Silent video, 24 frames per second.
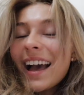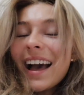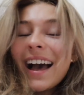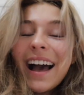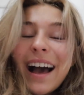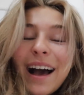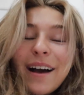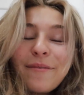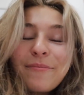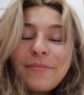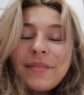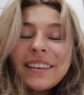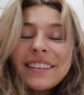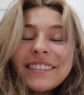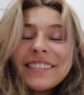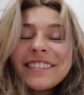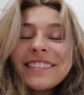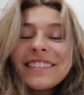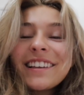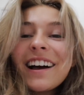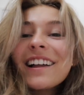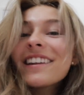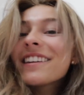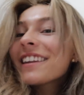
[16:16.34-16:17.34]
Happy
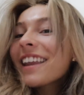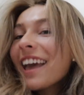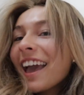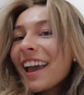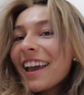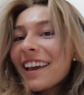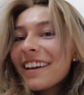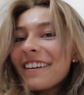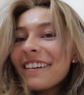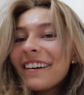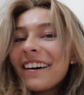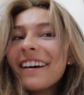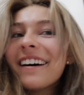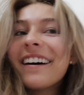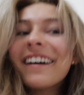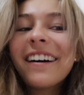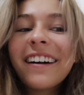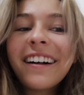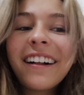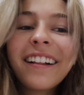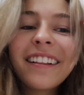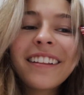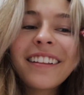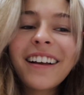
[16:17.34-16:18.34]
Sunday,
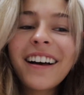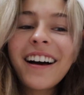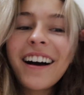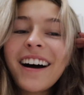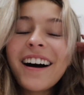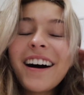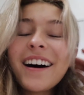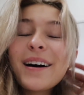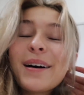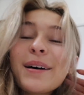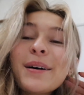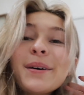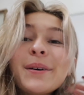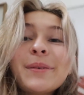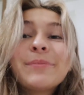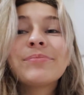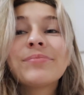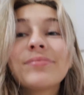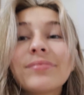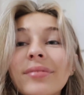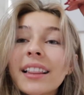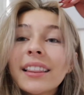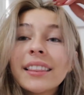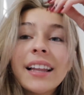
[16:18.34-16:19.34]
y'all.
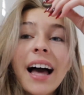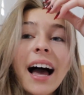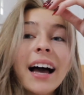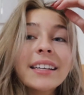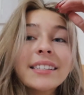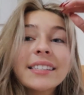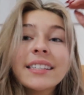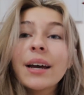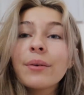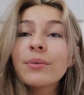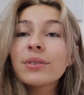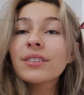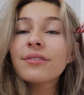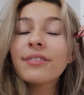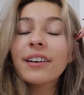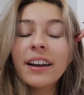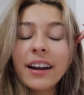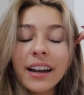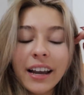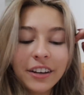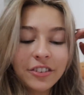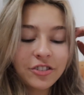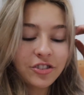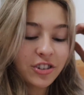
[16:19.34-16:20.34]
Um last night was a
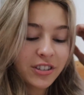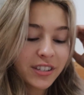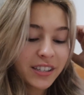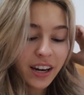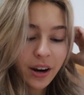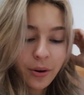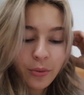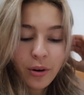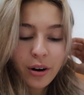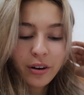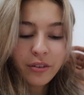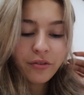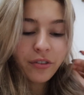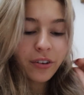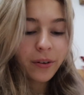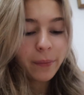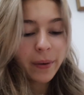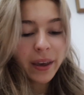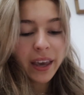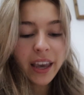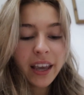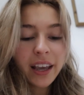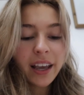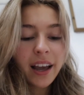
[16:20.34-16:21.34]
very interesting one for
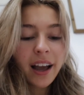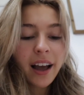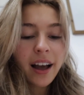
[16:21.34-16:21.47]
me.